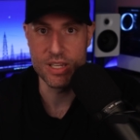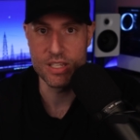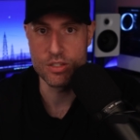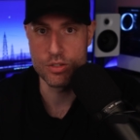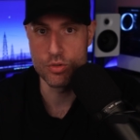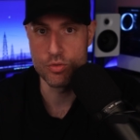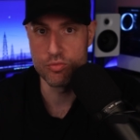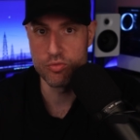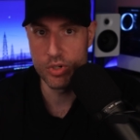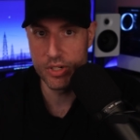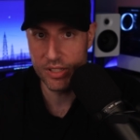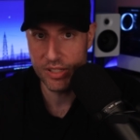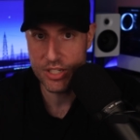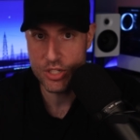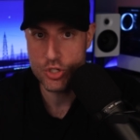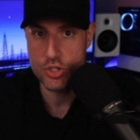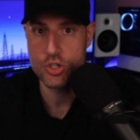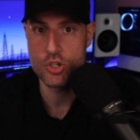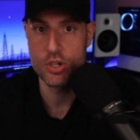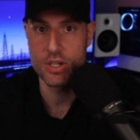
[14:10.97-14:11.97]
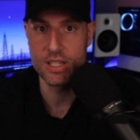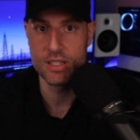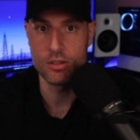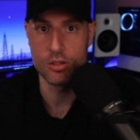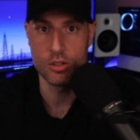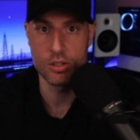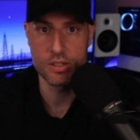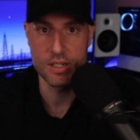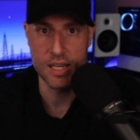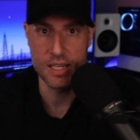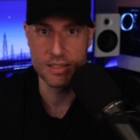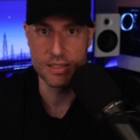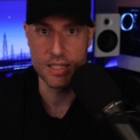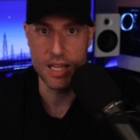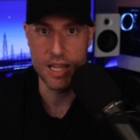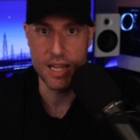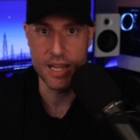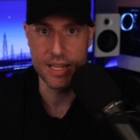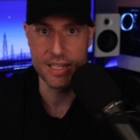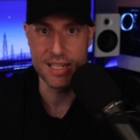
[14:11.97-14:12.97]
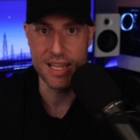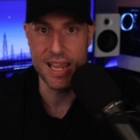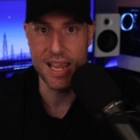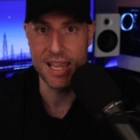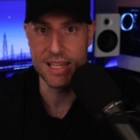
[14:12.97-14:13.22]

is you really shouldn't look online